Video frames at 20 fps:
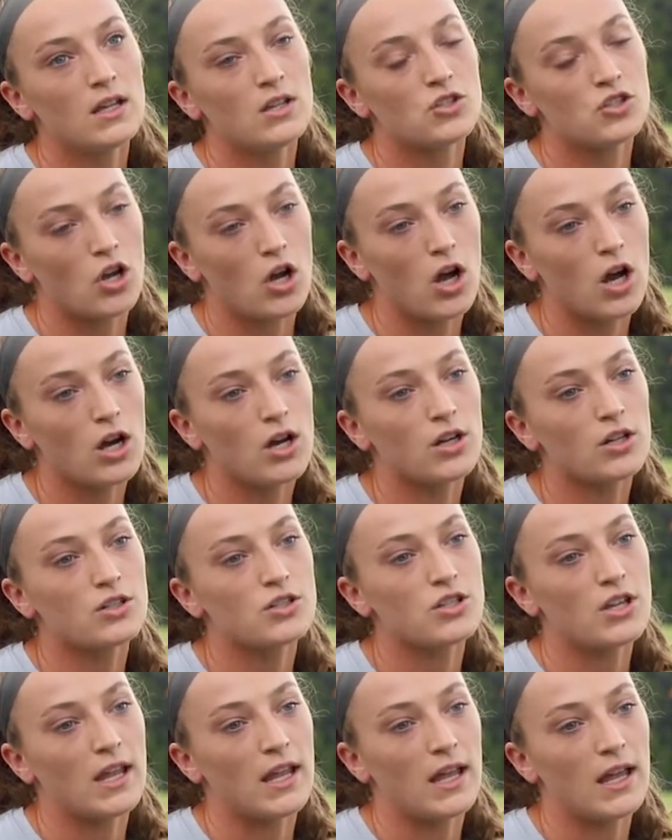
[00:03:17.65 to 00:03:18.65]

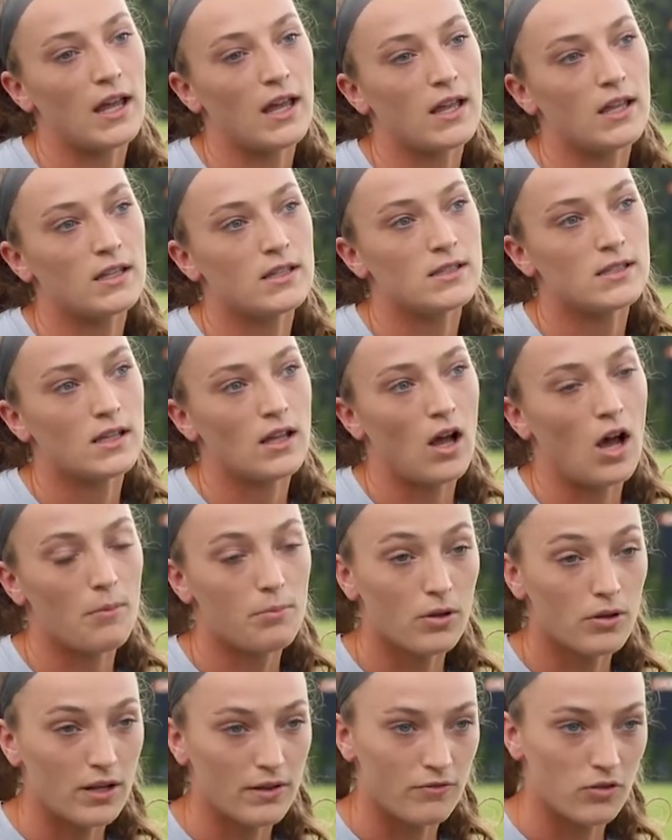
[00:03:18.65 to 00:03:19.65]
charge and
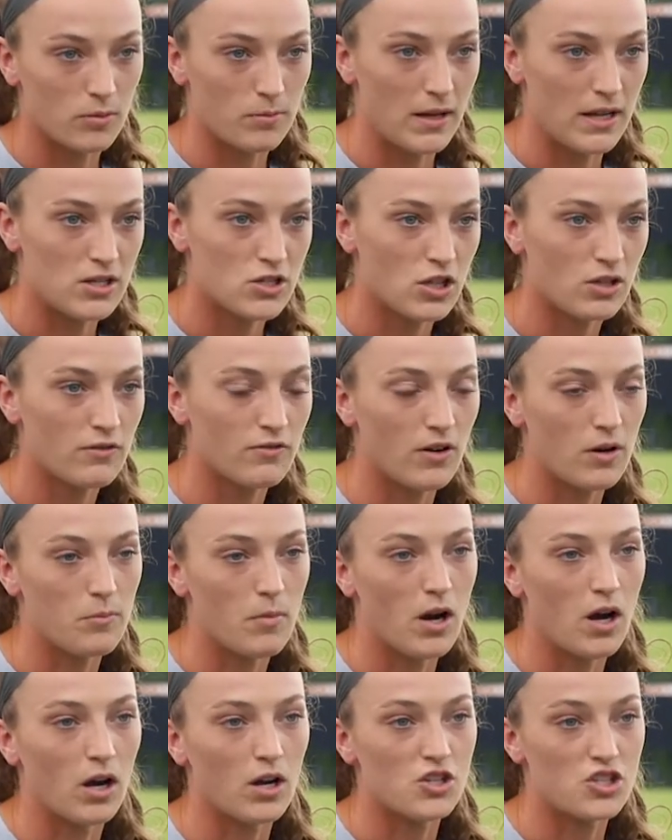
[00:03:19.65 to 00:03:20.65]
upload information from
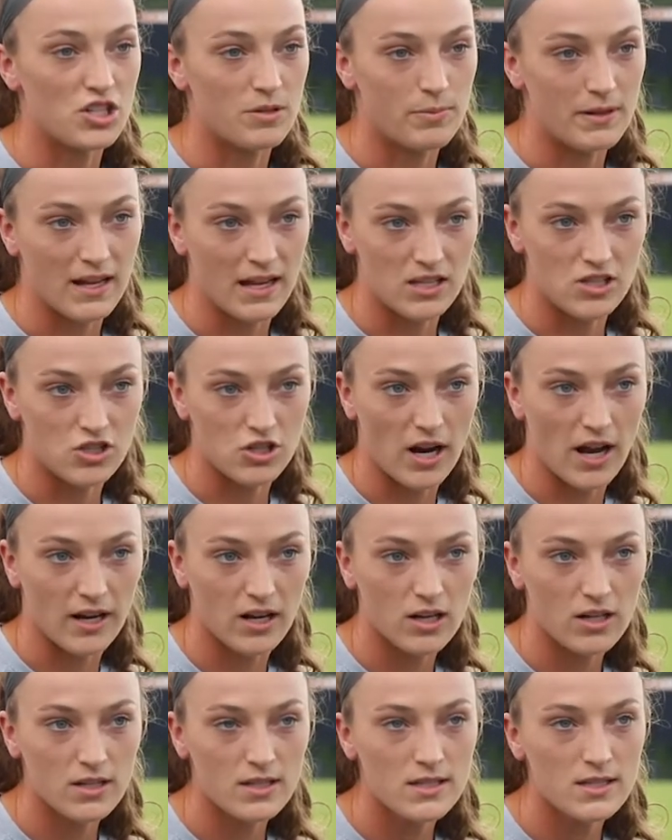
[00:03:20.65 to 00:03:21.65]
our GPS
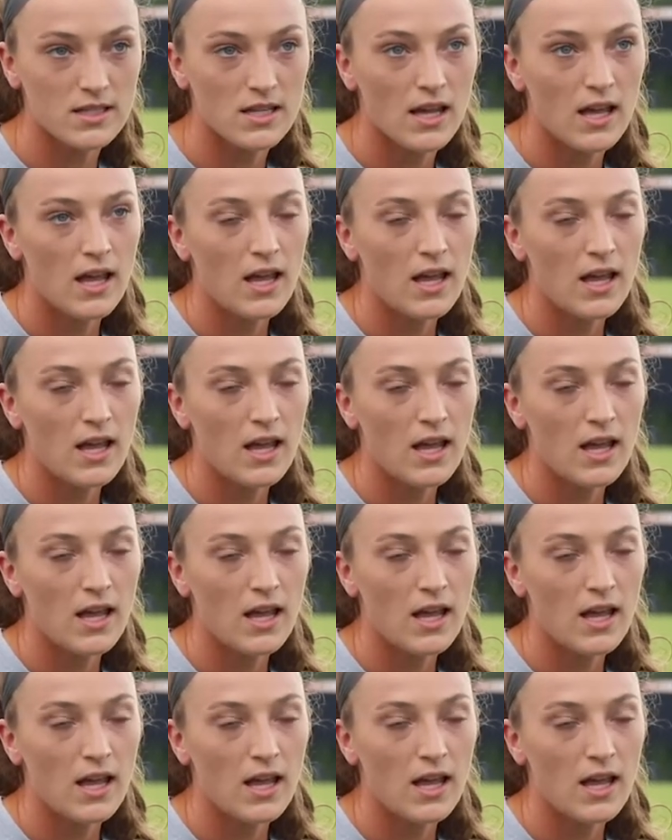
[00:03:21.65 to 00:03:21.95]
trackers.